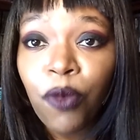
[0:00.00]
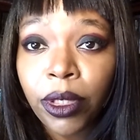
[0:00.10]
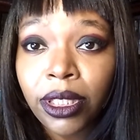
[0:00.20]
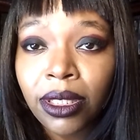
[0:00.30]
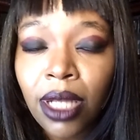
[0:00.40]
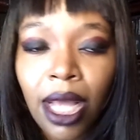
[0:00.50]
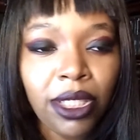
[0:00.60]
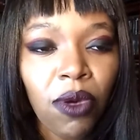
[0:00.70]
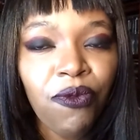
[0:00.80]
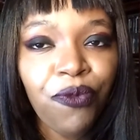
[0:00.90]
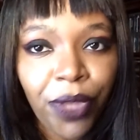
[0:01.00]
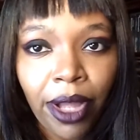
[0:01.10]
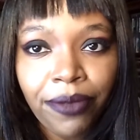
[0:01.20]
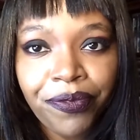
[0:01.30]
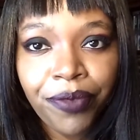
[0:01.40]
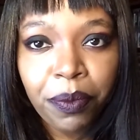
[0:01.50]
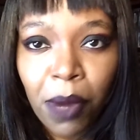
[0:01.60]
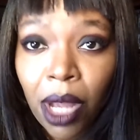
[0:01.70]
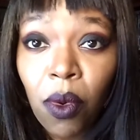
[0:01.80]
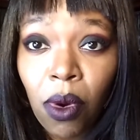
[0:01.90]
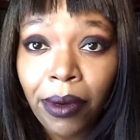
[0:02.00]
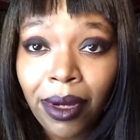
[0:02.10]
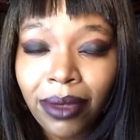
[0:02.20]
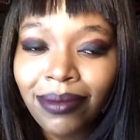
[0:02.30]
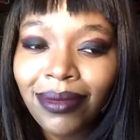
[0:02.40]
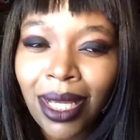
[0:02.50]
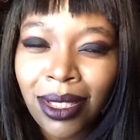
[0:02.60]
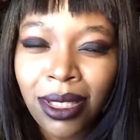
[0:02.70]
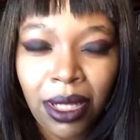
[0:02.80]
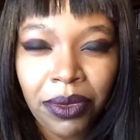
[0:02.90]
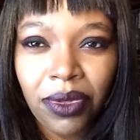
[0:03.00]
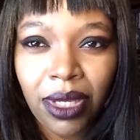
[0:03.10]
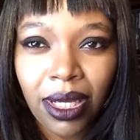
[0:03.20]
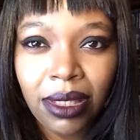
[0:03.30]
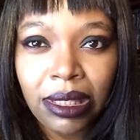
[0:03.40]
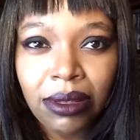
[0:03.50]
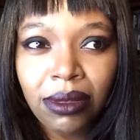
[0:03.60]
to force it. I don't fluff my horror. That's another thing.